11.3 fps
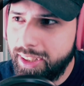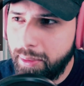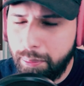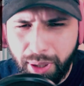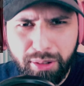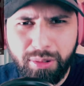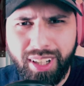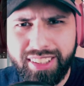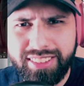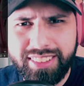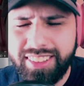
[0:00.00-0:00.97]

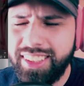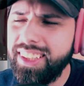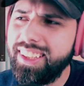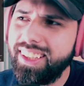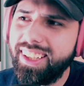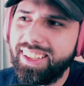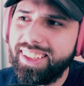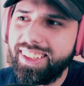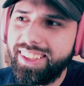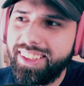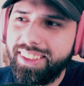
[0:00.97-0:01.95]
Budweiser.
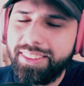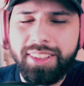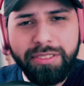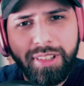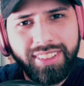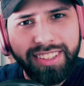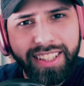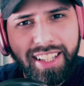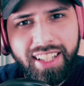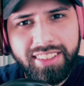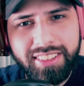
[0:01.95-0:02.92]
Wasn't the
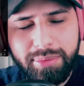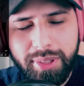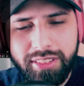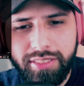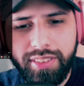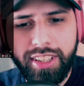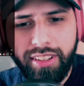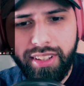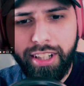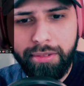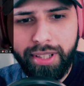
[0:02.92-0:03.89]
last music video
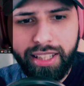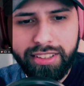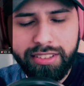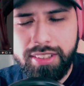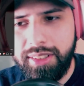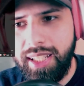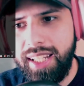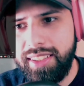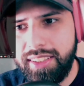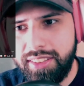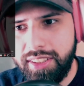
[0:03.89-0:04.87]
that I reacted to had
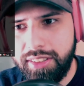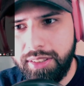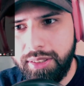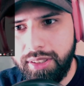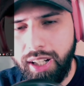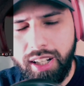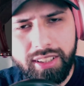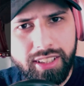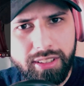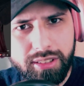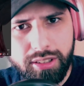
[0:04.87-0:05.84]
the to
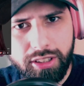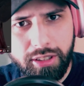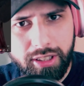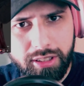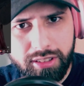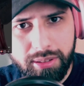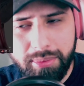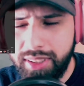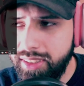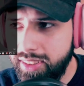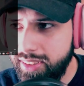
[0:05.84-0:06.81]
Honda or Toyota or
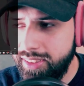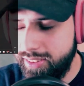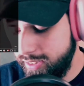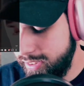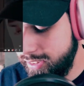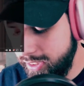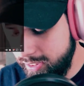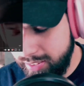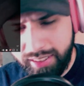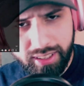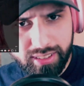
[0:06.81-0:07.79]
something? So he
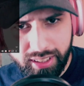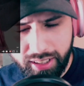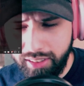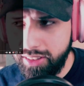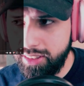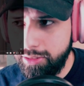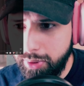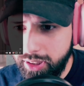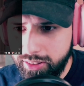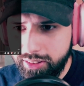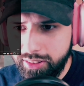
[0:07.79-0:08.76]
just gets like all these
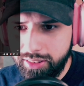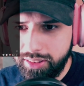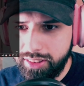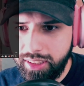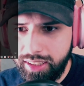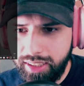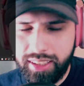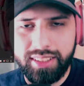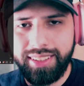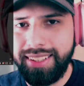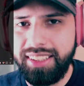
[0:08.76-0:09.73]
sponsors, or is that like a
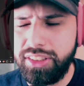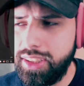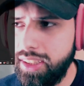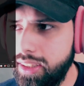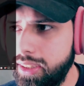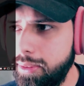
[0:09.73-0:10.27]
tongue-in-cheek thing?